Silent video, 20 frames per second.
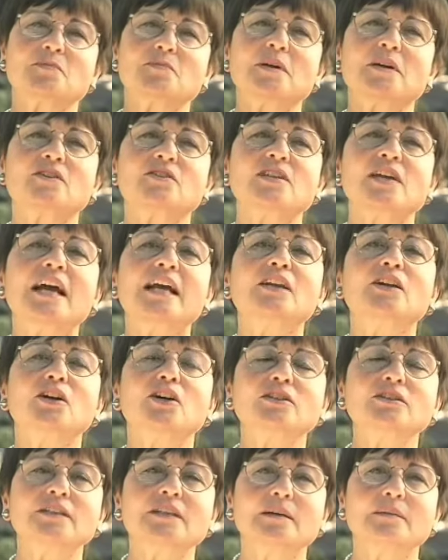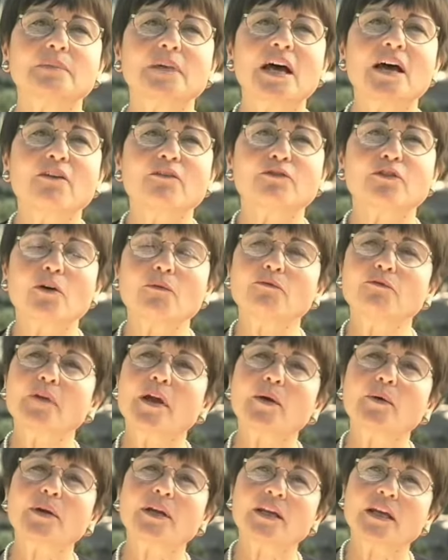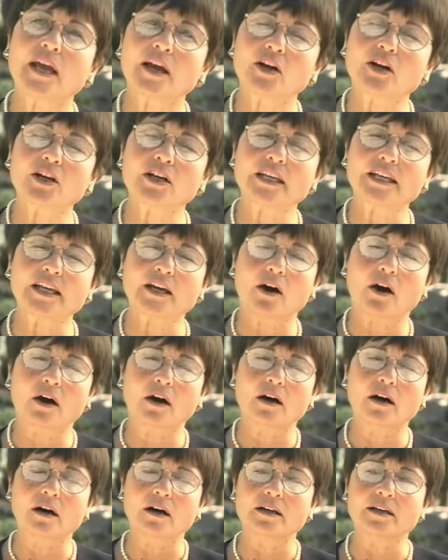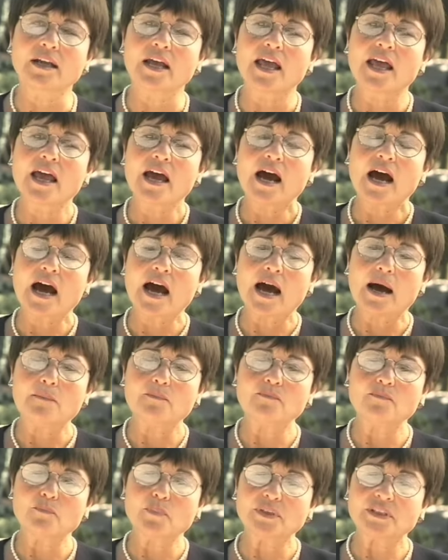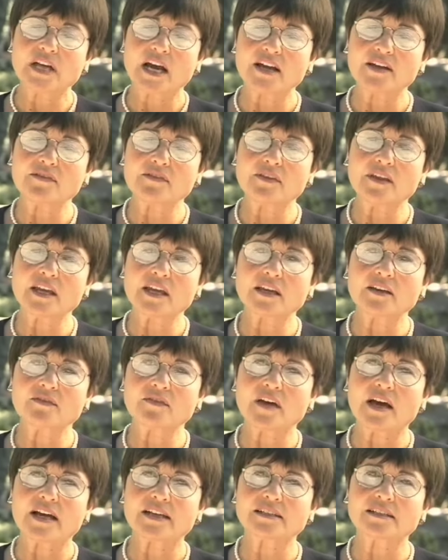just because I learned them from very early on. But I think